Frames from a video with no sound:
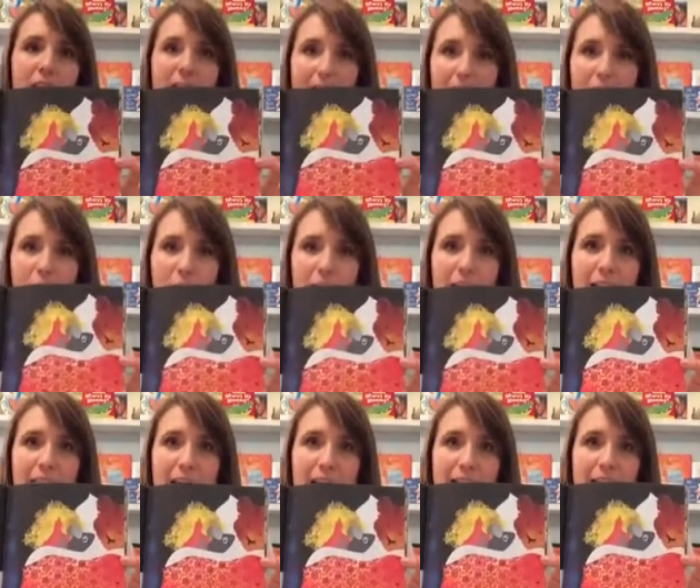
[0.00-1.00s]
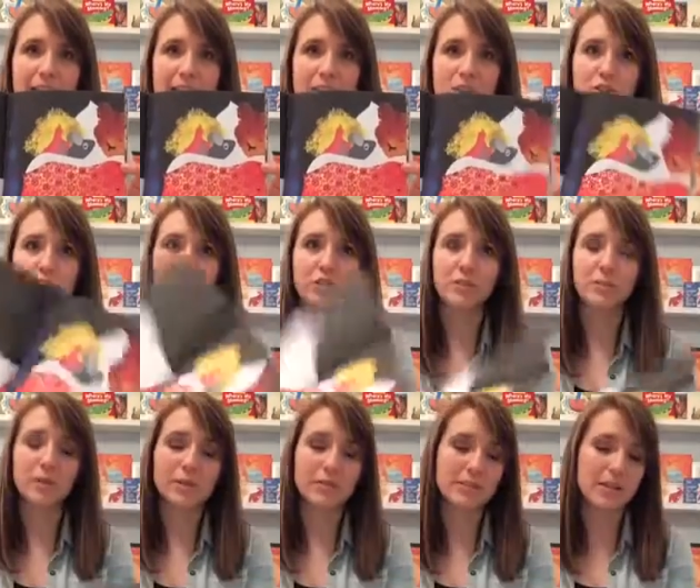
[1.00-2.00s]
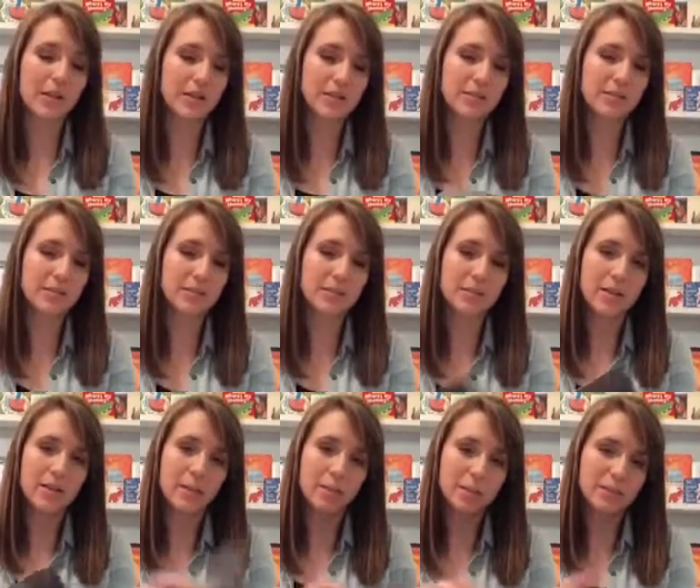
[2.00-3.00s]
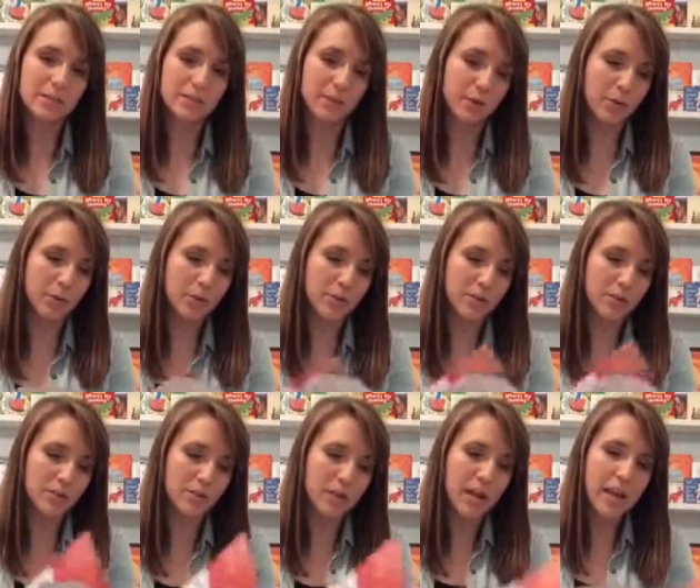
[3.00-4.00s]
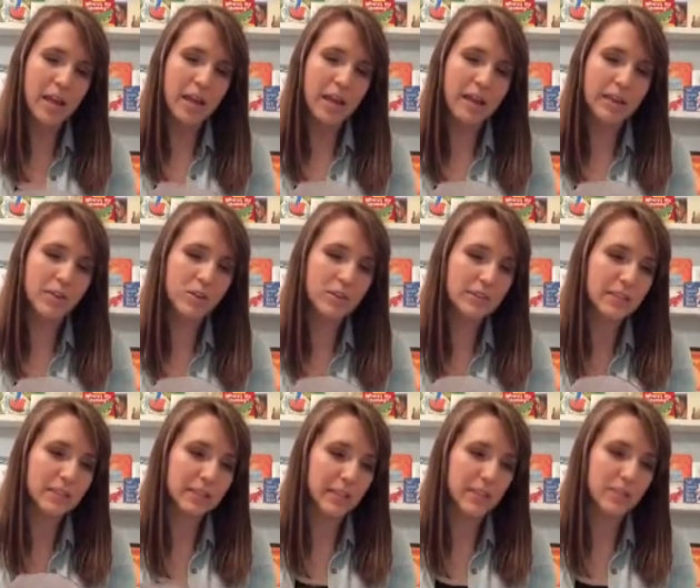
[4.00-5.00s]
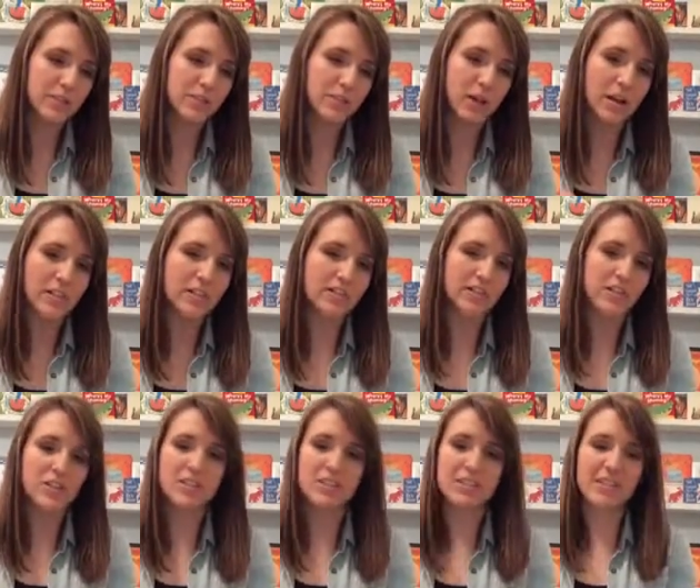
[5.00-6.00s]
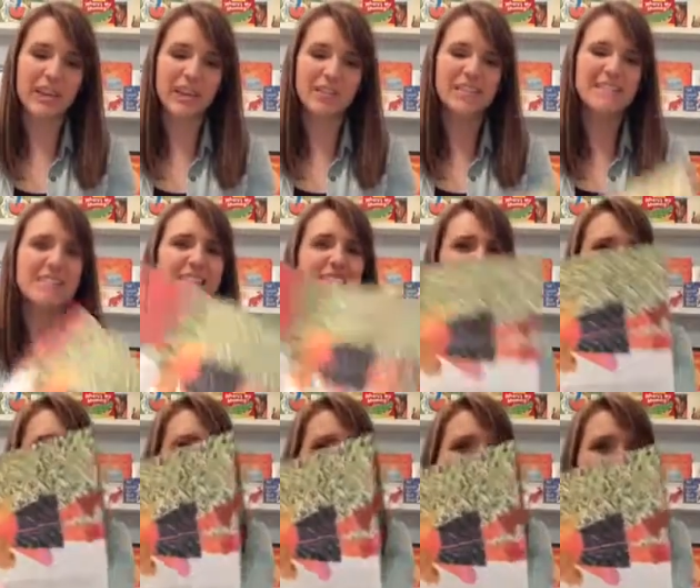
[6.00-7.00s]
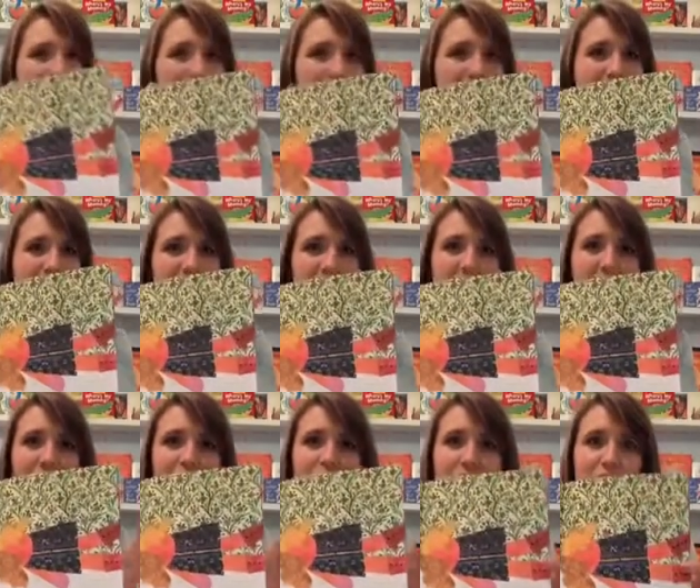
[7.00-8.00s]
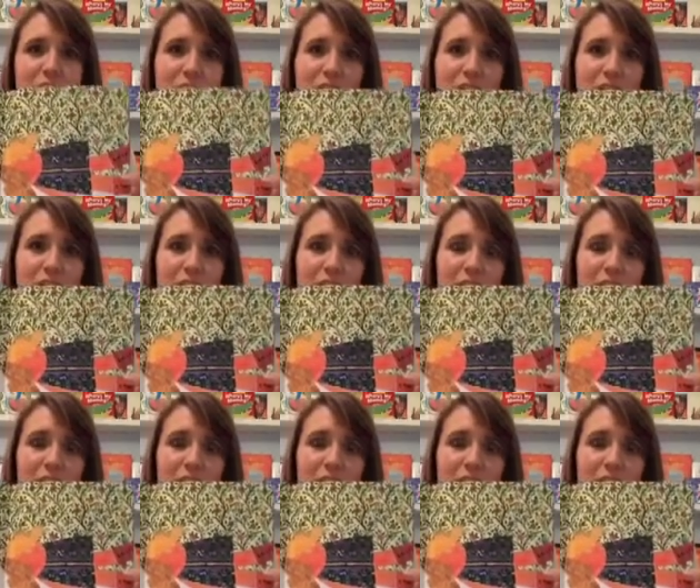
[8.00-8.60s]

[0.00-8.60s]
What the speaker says: I like really classic children book designs. With some other pictures. It looks like they used a lot of different just like fabrics and textures